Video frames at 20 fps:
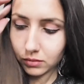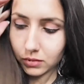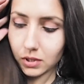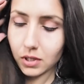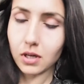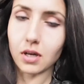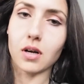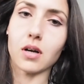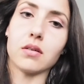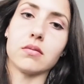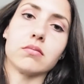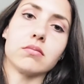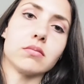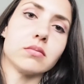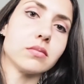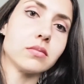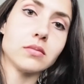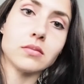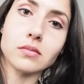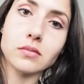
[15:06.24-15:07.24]

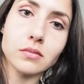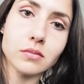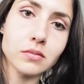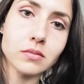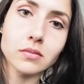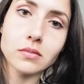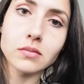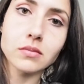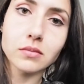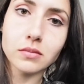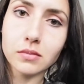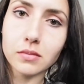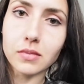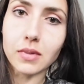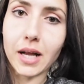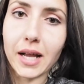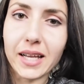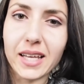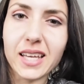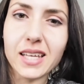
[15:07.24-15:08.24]

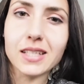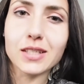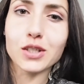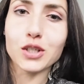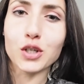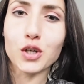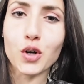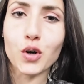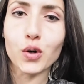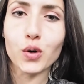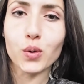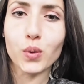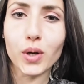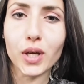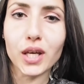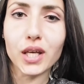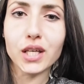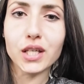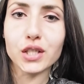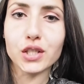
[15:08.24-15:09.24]
I guess, you know,
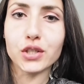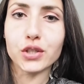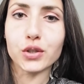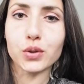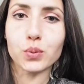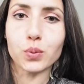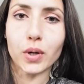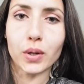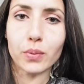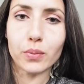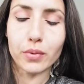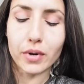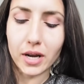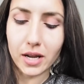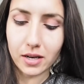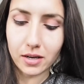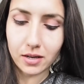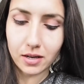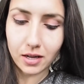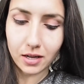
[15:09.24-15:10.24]
Quickie is just one
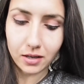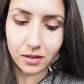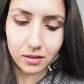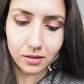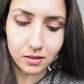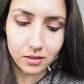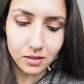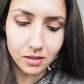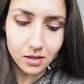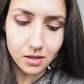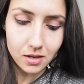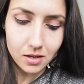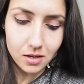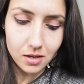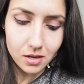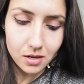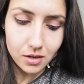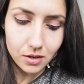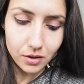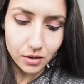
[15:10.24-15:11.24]
brand, and
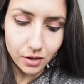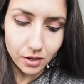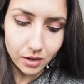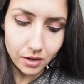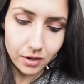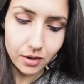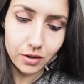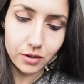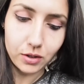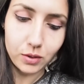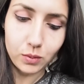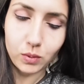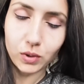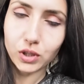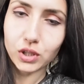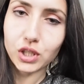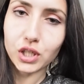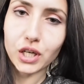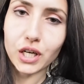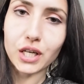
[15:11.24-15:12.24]
the
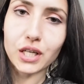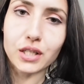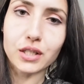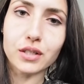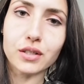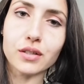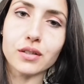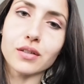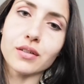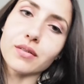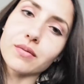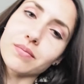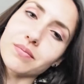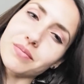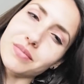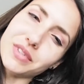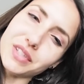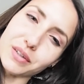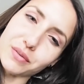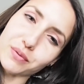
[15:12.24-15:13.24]
wheelchair has
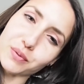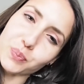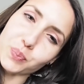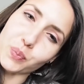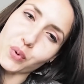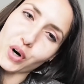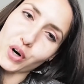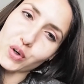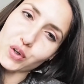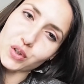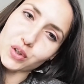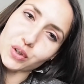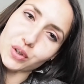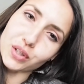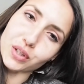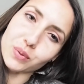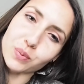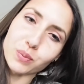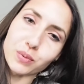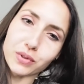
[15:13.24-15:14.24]
different parts on
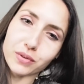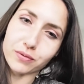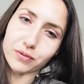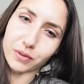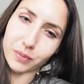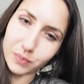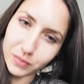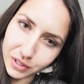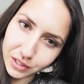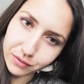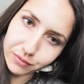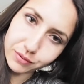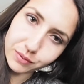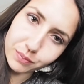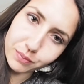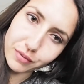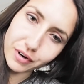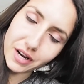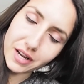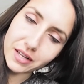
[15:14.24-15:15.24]
it from
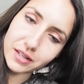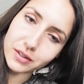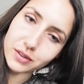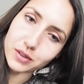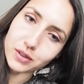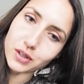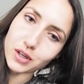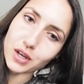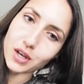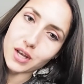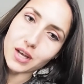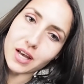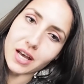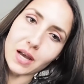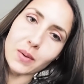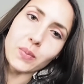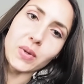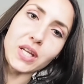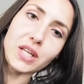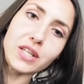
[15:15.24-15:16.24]
different brands.
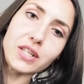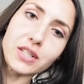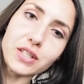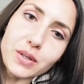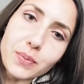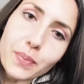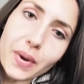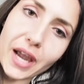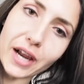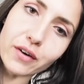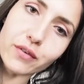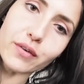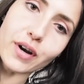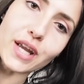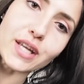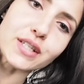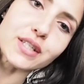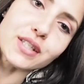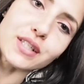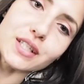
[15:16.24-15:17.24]
I mean, the
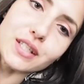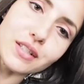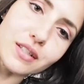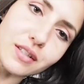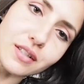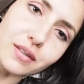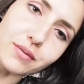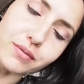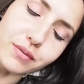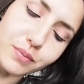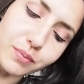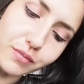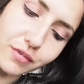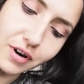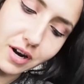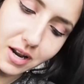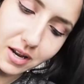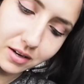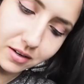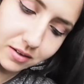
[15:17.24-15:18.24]
backrest is a different
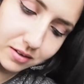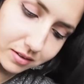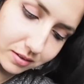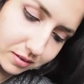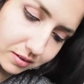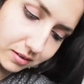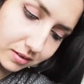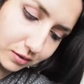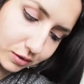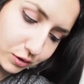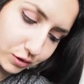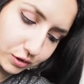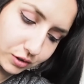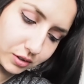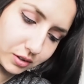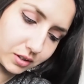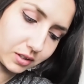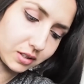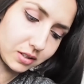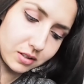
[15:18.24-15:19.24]
brand, the
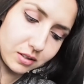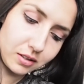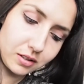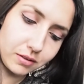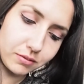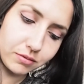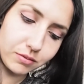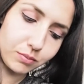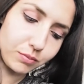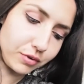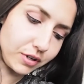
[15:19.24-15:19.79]
cushion is a different